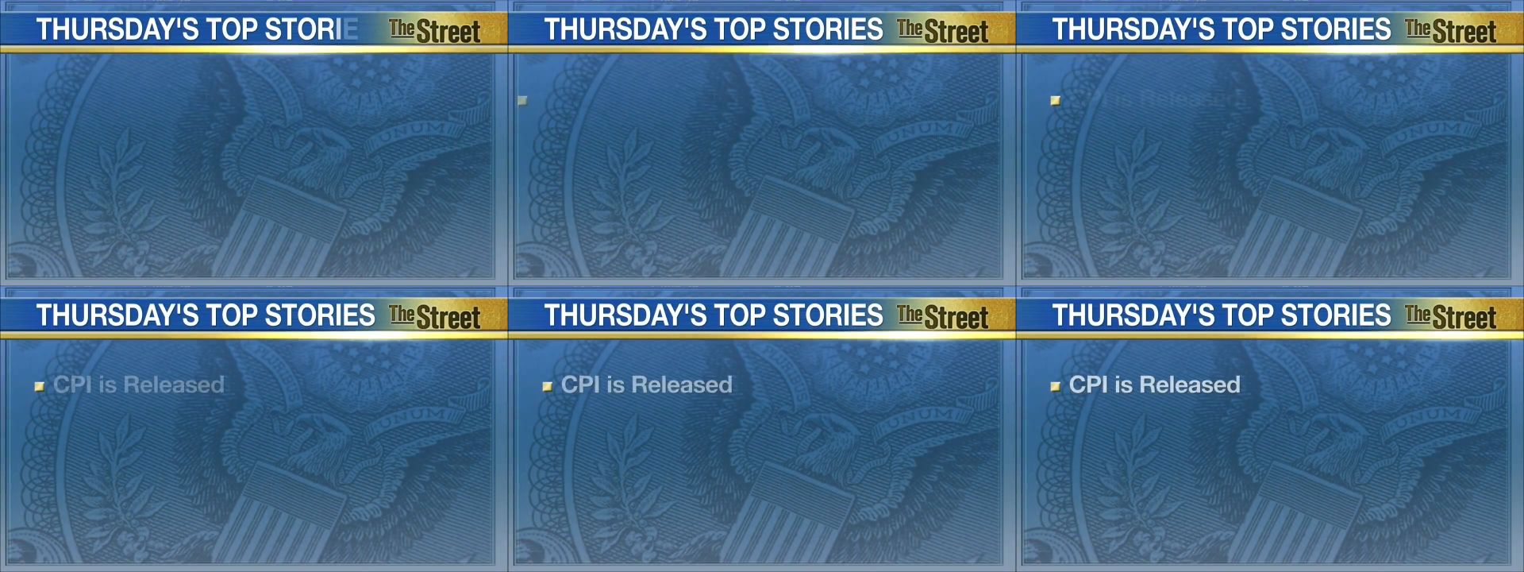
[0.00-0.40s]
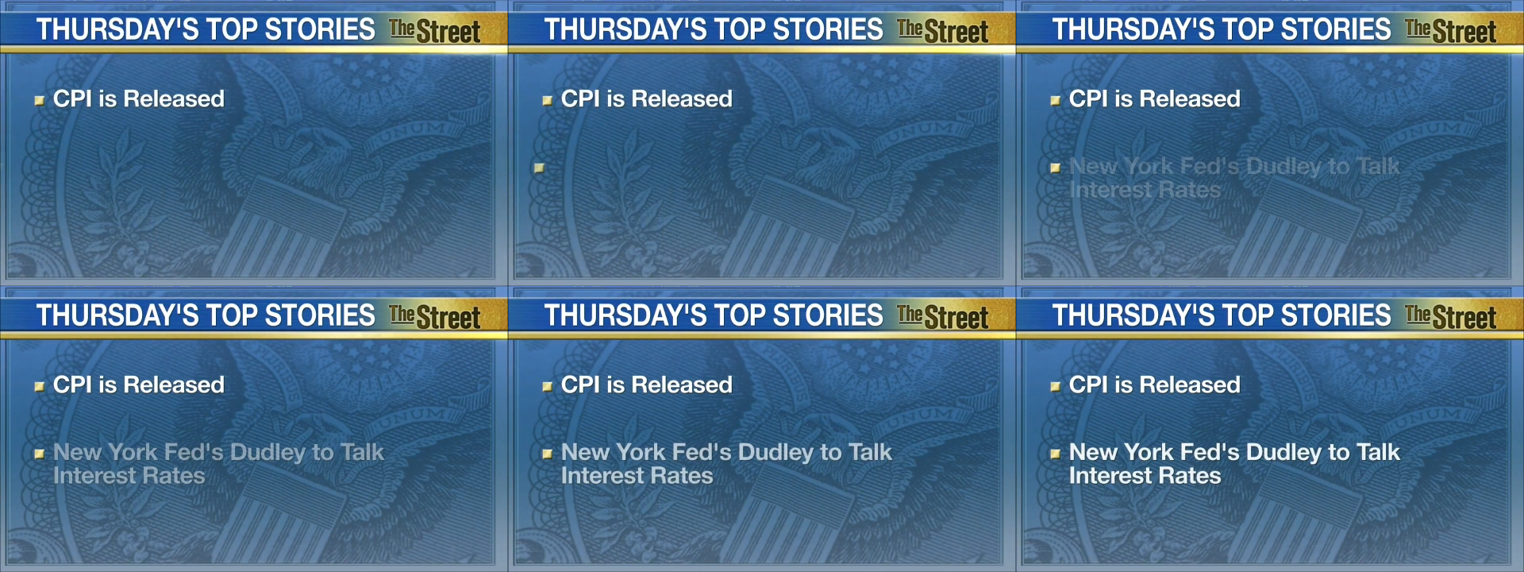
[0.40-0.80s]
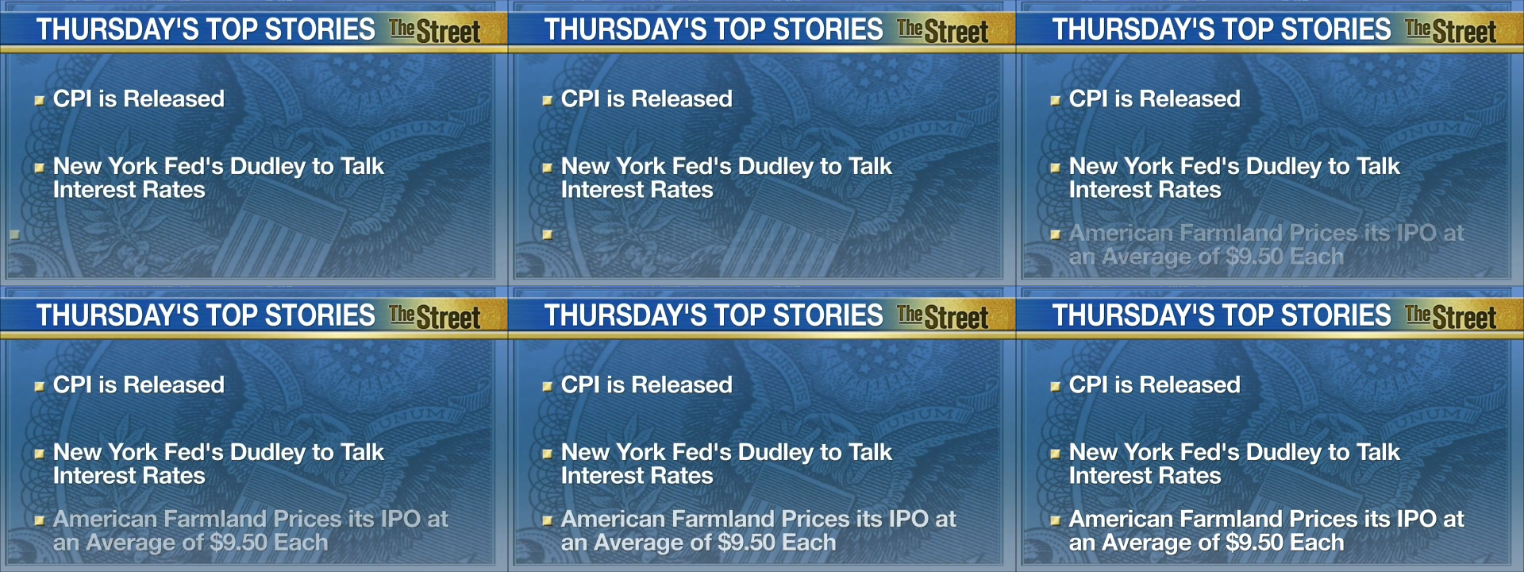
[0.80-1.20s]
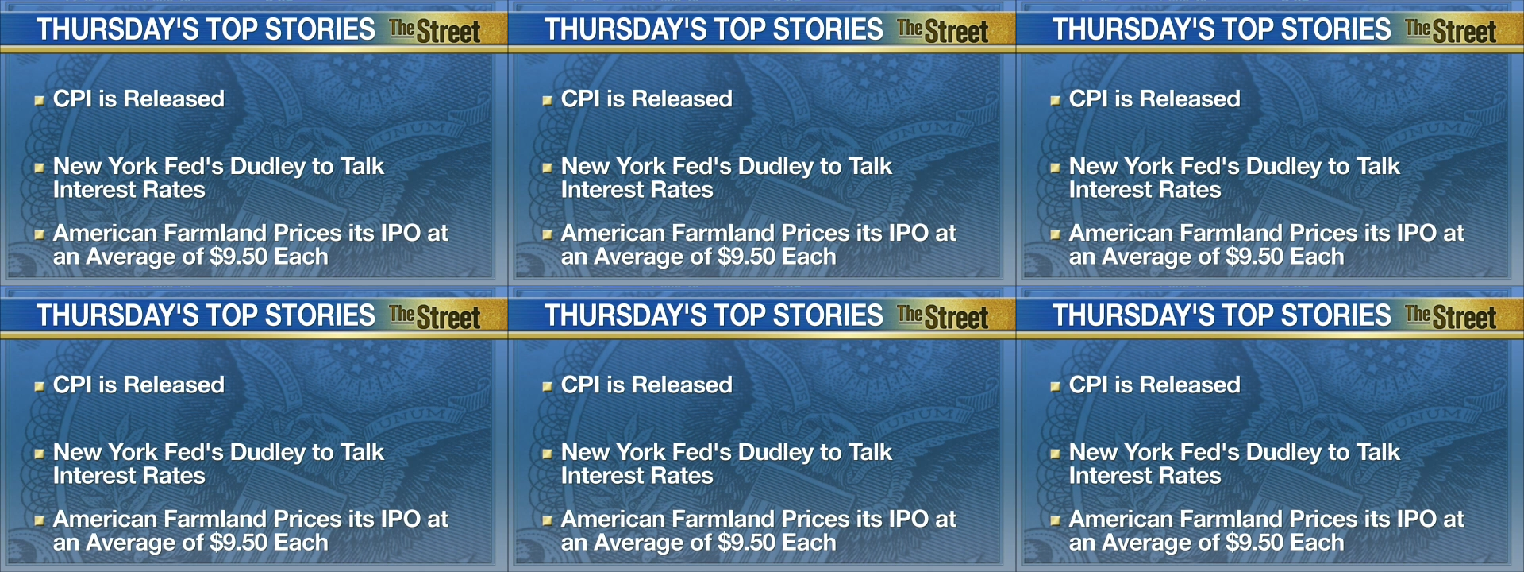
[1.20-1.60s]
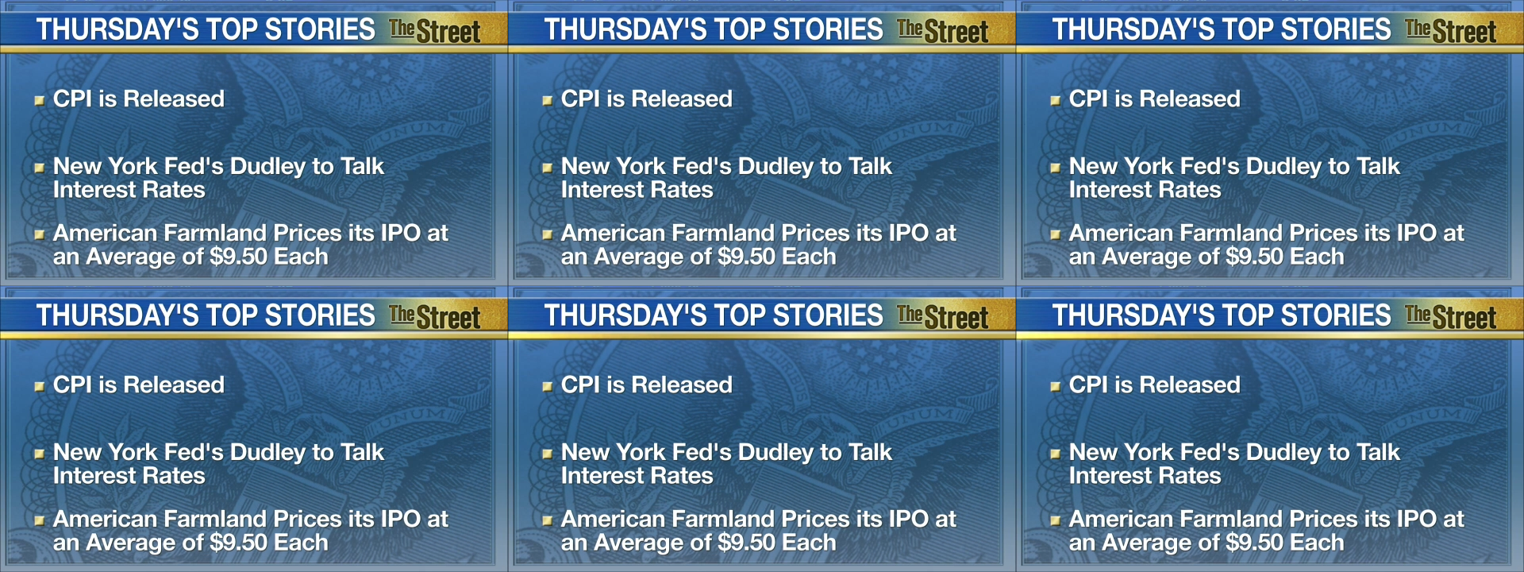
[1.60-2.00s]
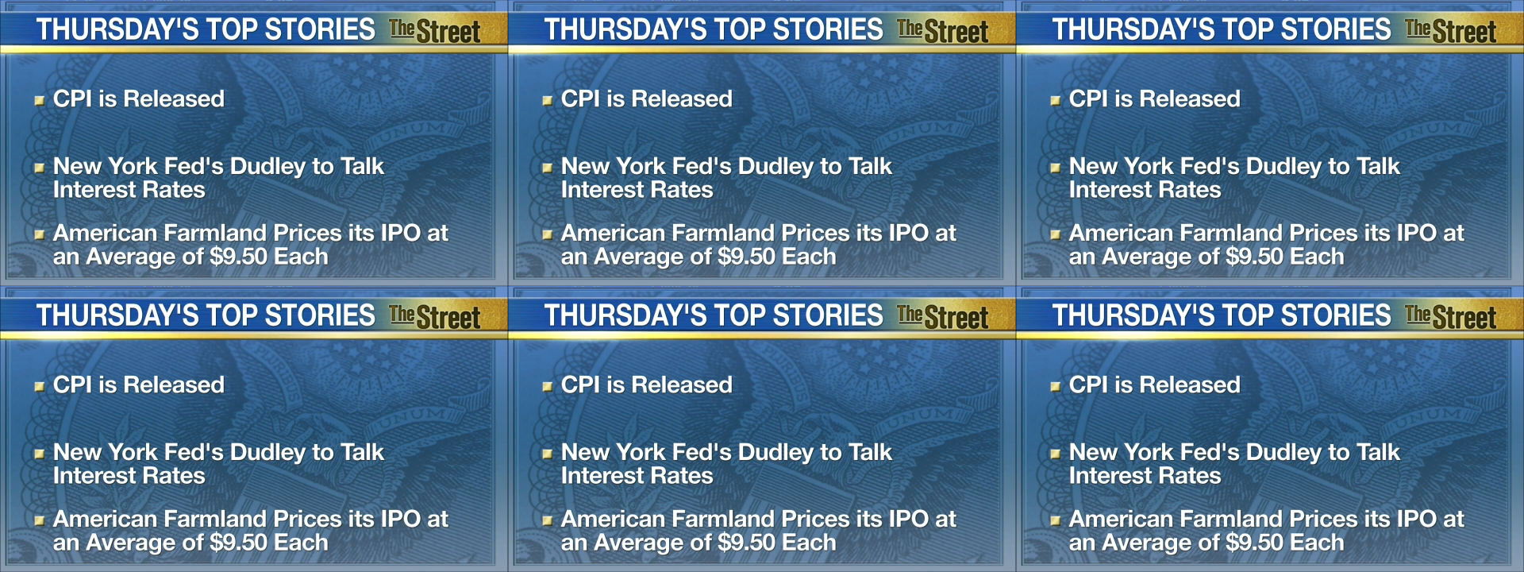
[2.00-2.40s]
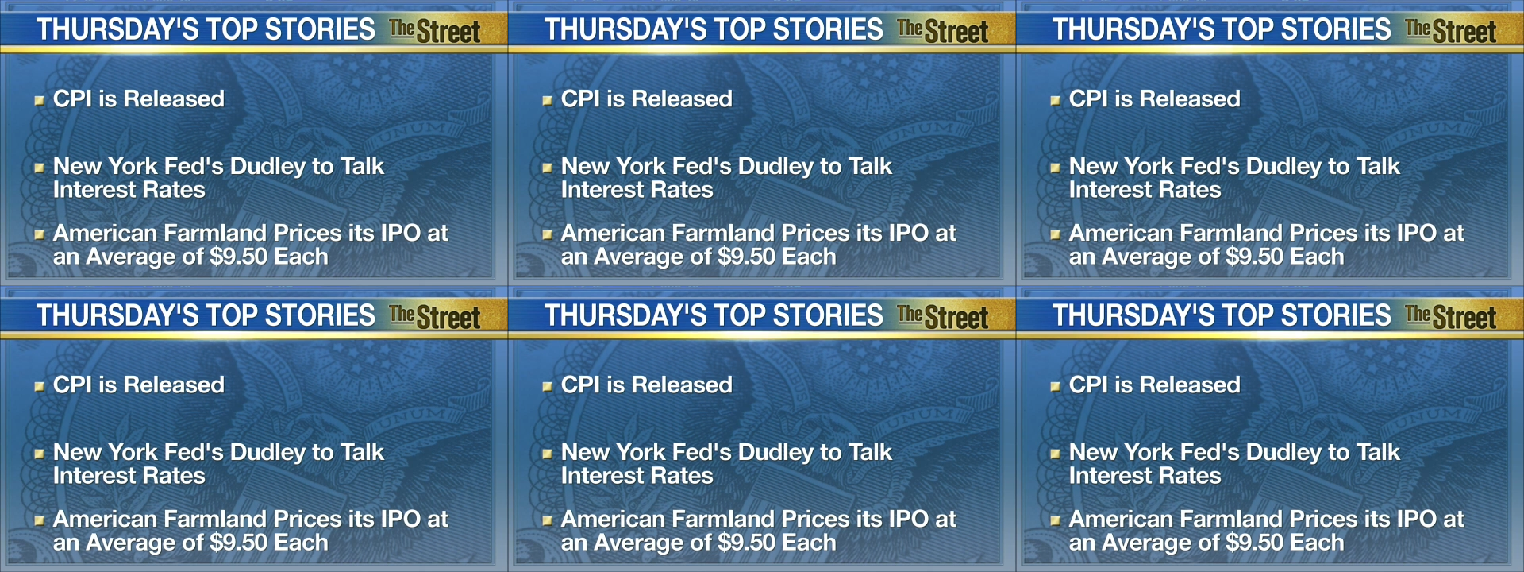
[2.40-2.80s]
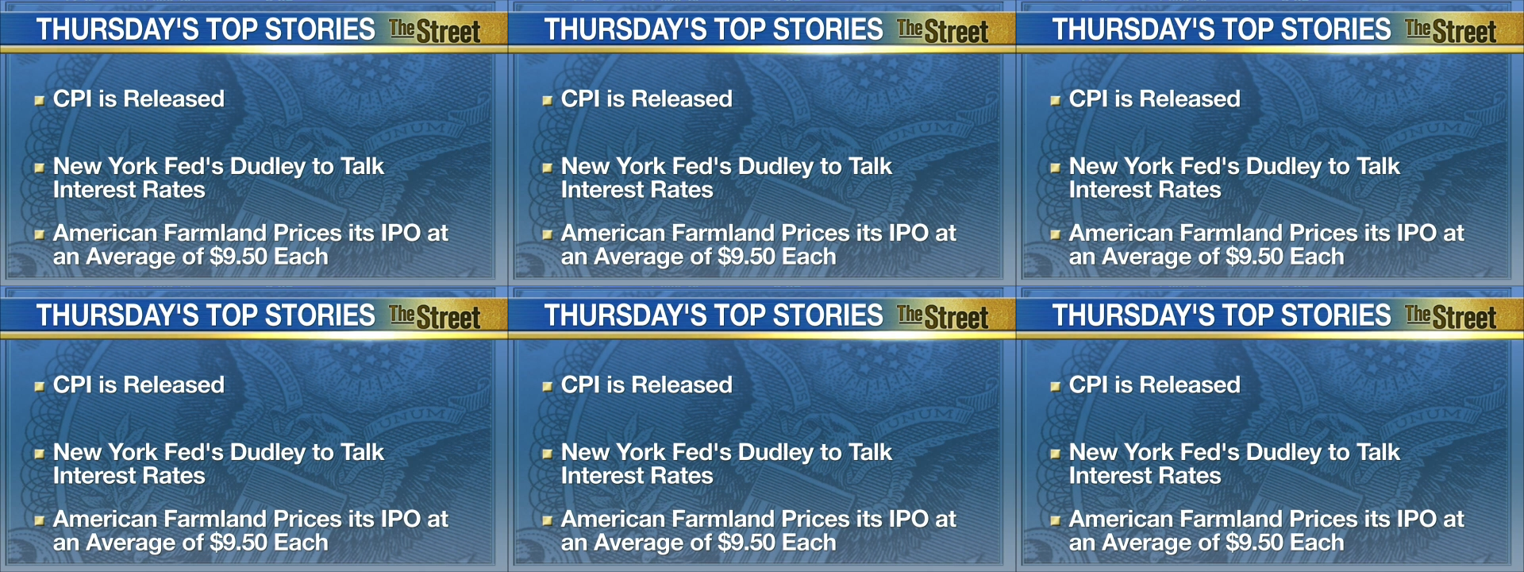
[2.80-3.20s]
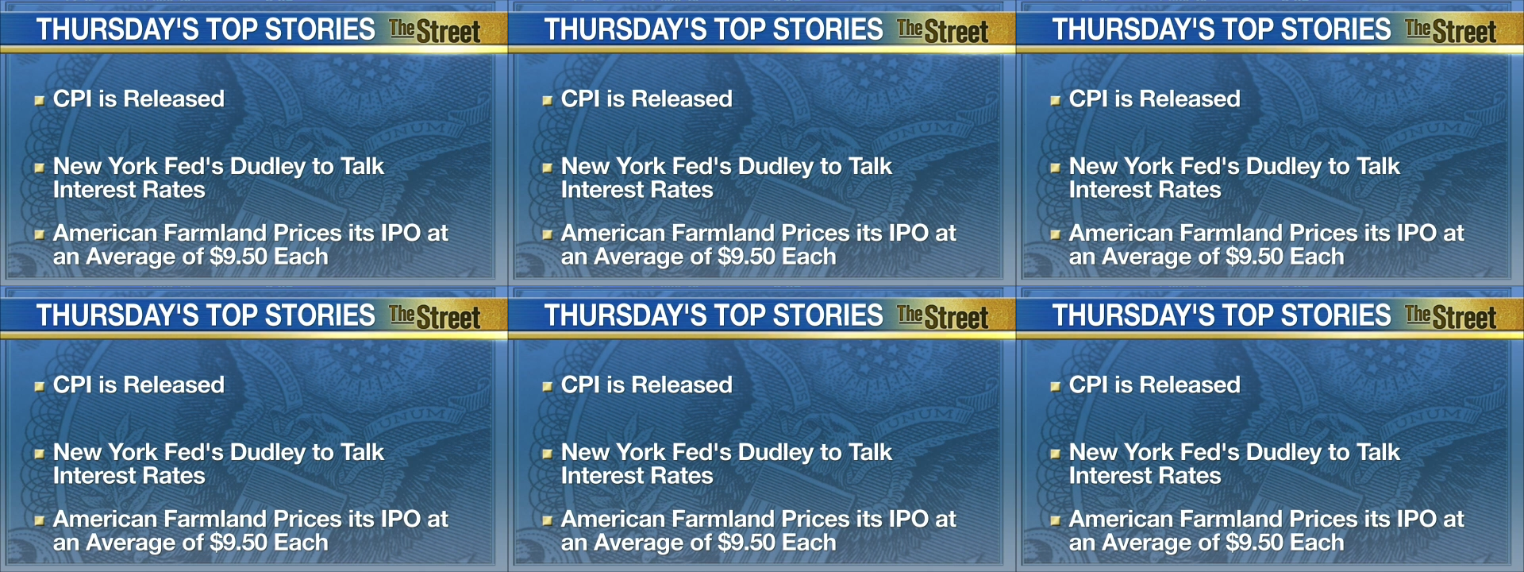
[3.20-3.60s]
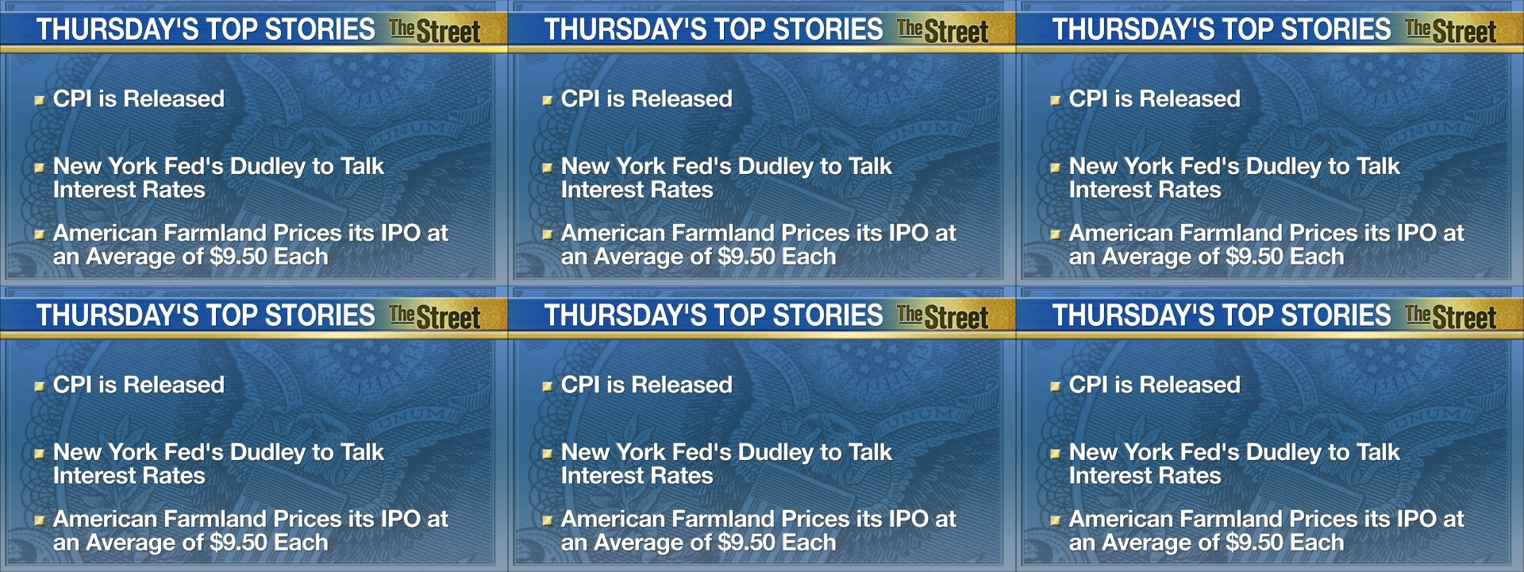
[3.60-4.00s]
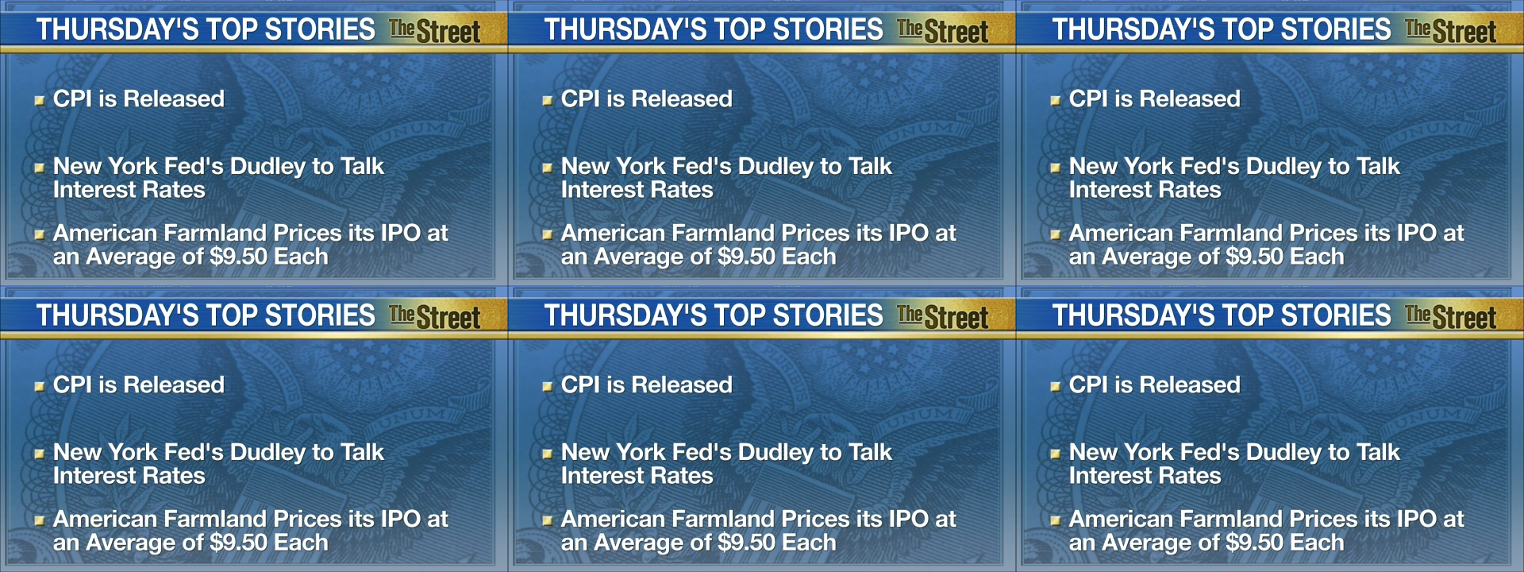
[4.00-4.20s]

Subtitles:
Nobody's mouth can be seen.